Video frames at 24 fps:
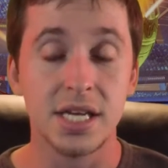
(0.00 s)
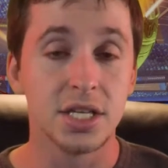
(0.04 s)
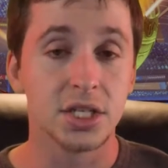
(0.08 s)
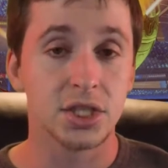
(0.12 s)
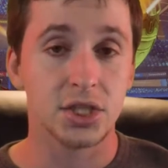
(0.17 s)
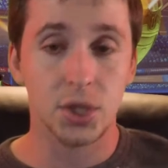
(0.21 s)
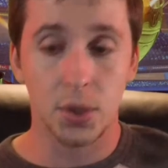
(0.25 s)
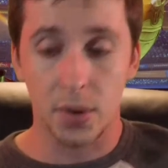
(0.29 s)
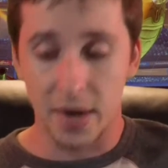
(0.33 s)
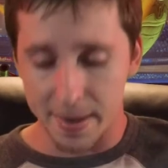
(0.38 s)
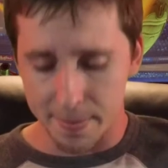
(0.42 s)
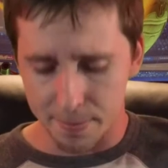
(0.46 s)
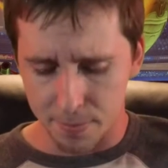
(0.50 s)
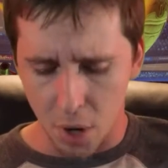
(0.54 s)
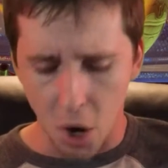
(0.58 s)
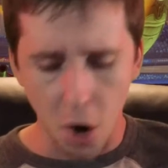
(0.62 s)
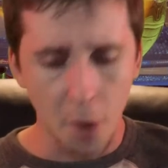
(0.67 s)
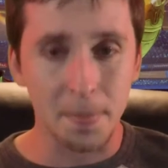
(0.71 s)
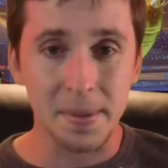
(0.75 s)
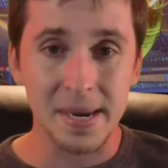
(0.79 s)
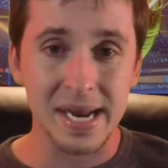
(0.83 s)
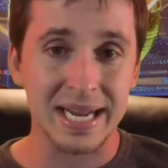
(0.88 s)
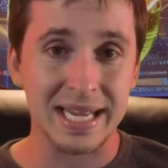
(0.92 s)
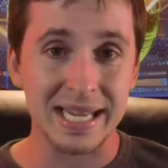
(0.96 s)
So I'm
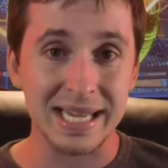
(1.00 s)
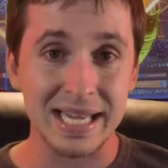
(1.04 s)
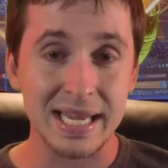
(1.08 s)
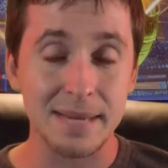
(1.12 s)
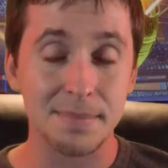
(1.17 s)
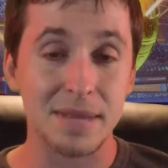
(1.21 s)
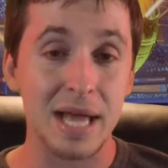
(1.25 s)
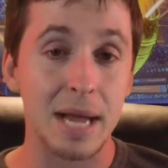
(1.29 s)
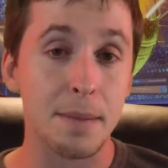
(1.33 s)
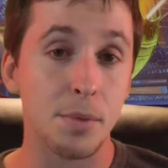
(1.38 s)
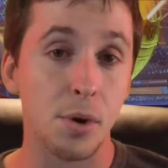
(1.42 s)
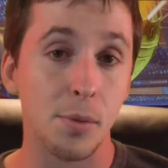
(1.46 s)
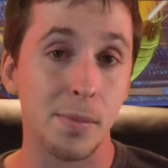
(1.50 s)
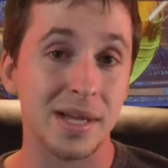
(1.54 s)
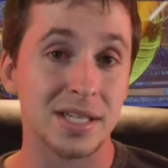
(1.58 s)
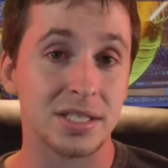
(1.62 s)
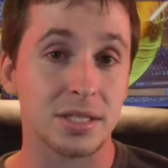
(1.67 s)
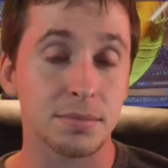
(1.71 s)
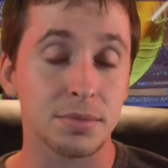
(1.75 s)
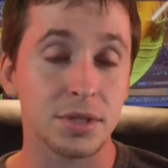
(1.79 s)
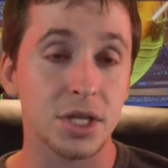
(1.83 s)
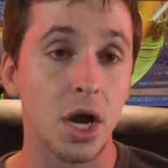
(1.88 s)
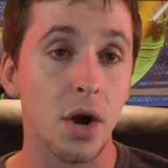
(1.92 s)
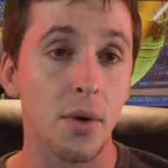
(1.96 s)
hoping I can keep that
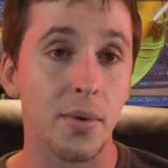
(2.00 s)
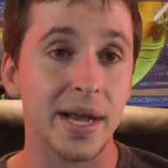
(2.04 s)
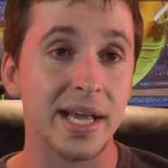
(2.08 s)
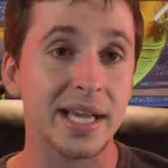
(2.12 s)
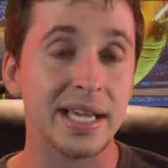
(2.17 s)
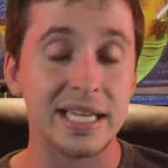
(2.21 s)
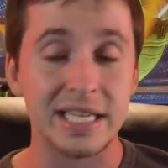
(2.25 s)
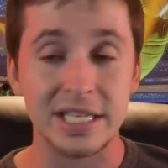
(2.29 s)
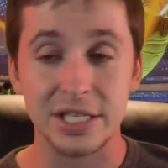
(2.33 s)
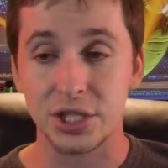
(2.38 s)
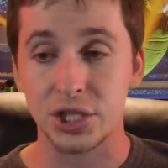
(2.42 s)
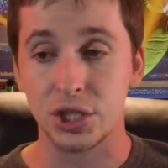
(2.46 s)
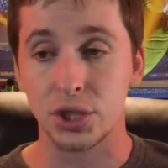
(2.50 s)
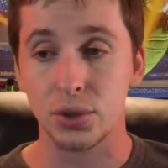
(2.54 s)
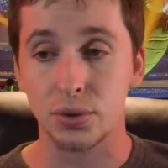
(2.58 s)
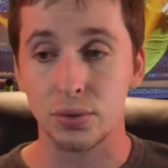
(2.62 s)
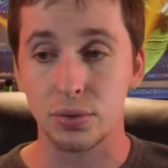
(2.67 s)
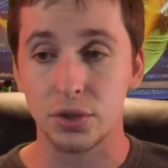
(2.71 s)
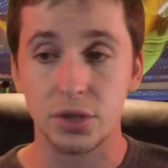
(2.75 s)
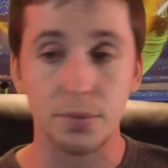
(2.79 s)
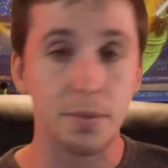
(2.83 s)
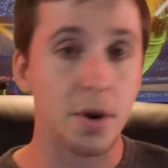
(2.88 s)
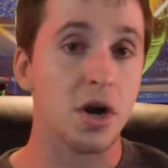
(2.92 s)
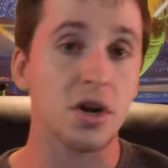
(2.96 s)
momentum going into
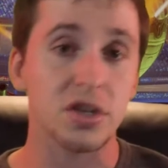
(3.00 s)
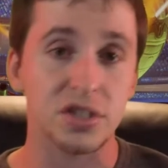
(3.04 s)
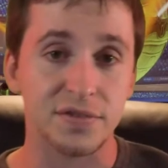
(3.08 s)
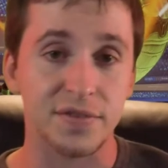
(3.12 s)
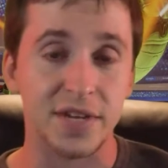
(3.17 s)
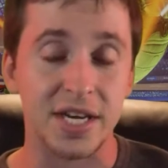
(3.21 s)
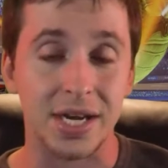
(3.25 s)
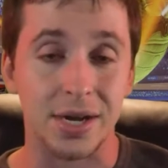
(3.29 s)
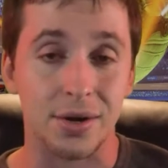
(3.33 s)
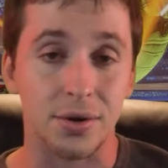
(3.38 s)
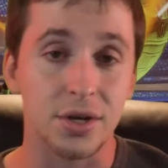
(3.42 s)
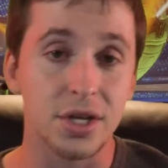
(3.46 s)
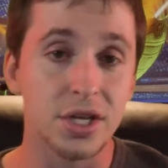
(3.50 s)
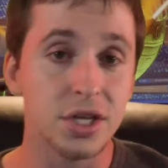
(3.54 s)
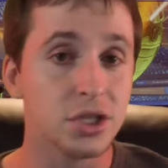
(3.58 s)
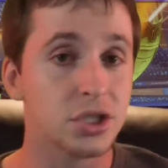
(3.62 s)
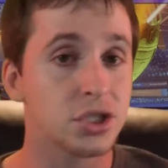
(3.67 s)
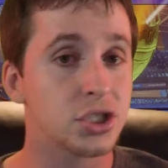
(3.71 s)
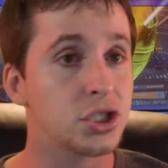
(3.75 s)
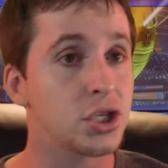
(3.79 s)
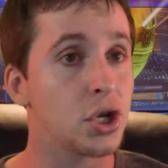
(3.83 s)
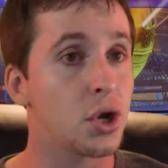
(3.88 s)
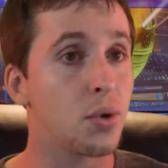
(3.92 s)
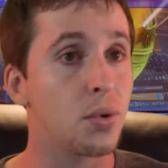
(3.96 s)
tomorrow's video.
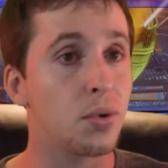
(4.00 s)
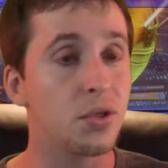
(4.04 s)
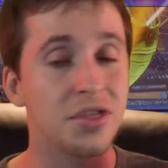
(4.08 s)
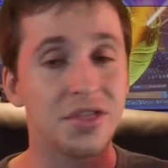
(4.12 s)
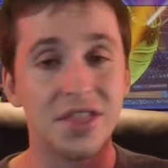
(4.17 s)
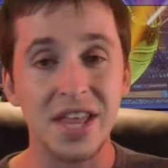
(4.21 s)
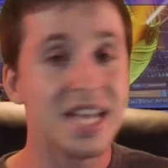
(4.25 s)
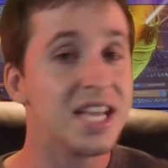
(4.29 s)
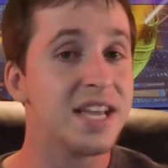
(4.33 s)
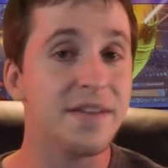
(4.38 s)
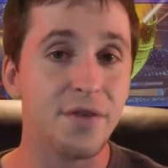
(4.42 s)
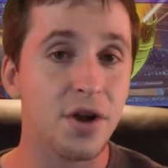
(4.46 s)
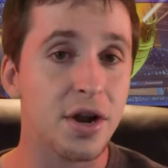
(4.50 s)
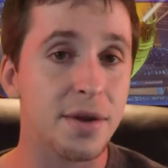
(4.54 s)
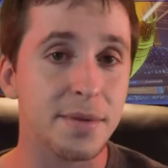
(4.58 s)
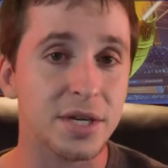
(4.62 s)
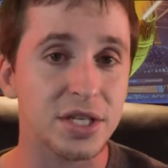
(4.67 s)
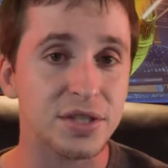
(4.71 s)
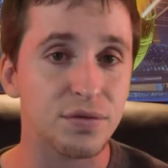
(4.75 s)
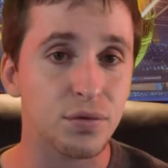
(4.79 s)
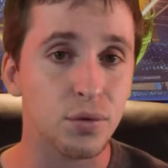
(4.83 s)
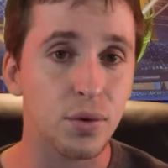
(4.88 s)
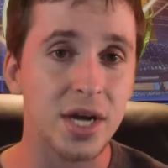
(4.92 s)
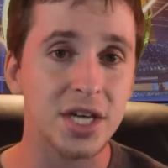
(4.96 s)
So thank you very
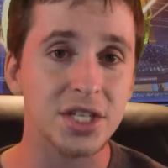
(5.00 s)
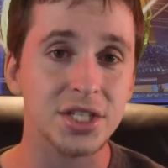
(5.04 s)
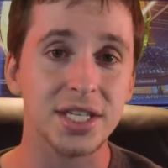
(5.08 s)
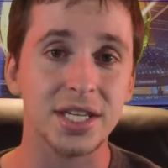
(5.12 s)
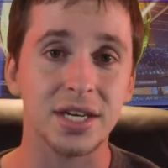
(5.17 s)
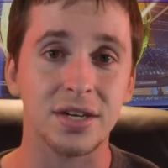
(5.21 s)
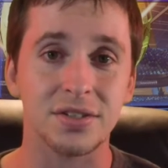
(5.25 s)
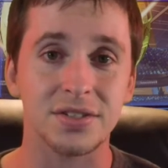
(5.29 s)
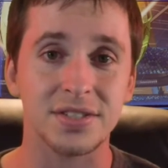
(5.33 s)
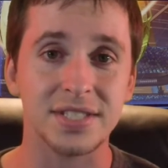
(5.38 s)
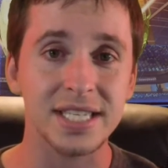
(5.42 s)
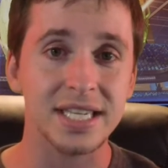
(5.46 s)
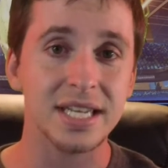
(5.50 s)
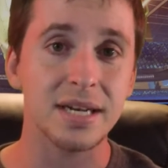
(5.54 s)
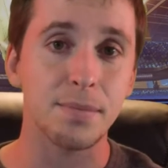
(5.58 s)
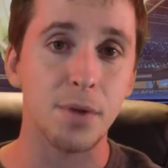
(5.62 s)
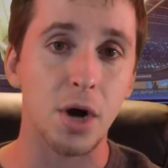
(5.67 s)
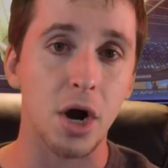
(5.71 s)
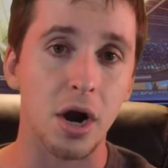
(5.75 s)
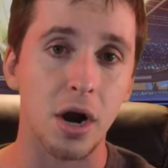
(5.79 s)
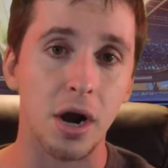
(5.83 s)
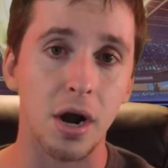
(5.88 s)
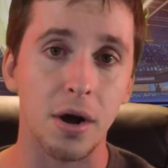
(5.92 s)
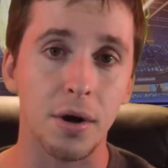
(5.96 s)
much for watching, and I'll see you
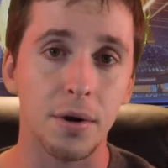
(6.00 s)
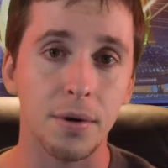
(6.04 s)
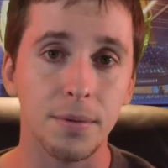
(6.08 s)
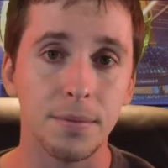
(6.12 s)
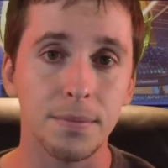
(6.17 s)
tomorrow.